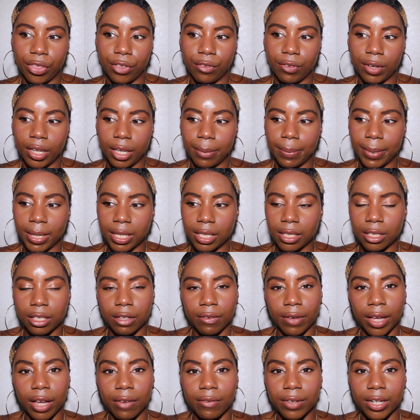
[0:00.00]
3 pieces
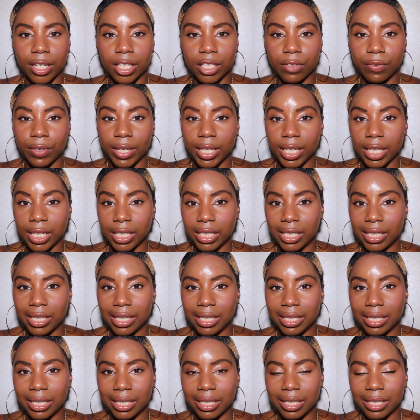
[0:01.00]
of evidence for each
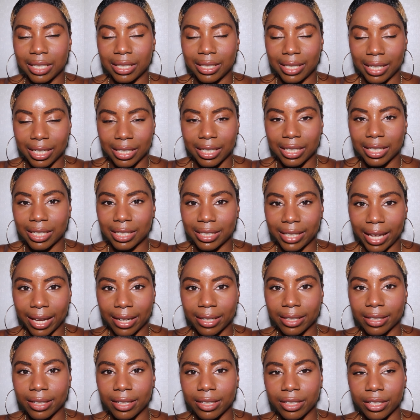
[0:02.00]
teaching
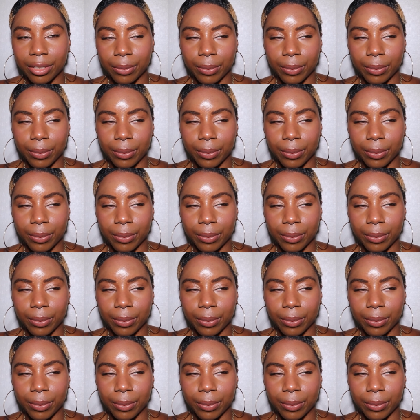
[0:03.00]
standard.